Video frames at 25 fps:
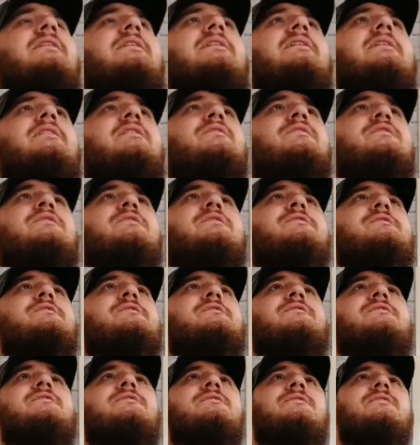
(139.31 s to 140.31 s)

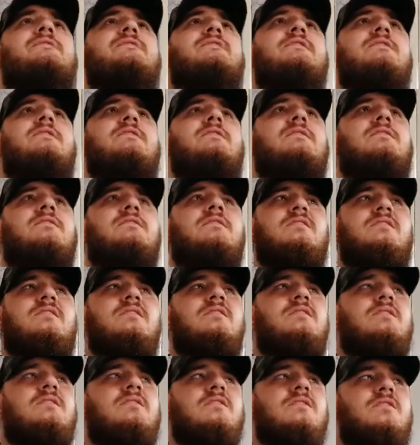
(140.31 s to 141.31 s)
if
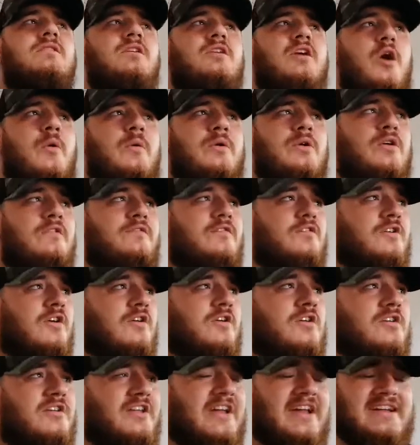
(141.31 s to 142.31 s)
you're going off on
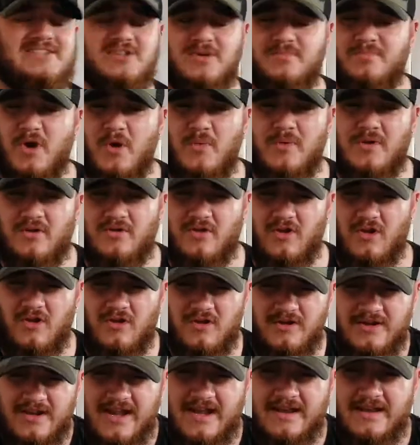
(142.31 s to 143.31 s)
holiday, as I'm going on
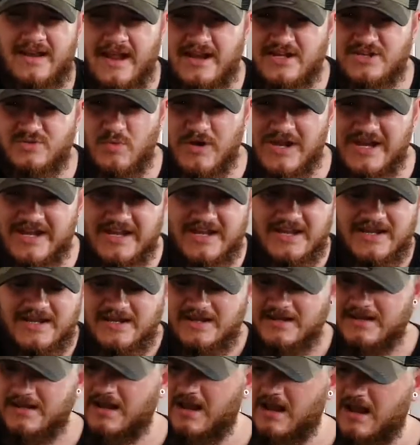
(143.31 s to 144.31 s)
holiday next week.
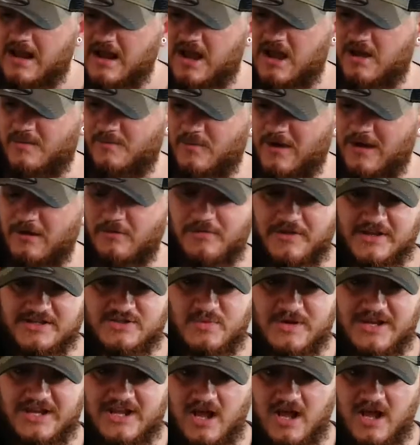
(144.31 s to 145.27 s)
Well, this week